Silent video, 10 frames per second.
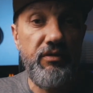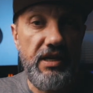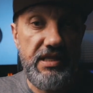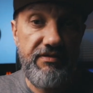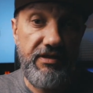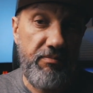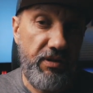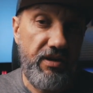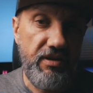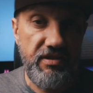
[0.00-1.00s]
good answer
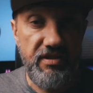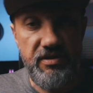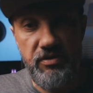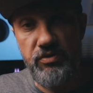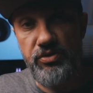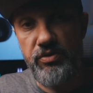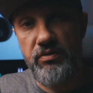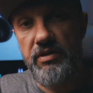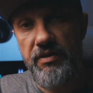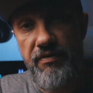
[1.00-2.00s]
because you
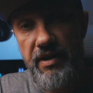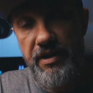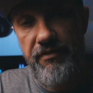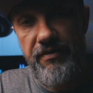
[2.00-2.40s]
should define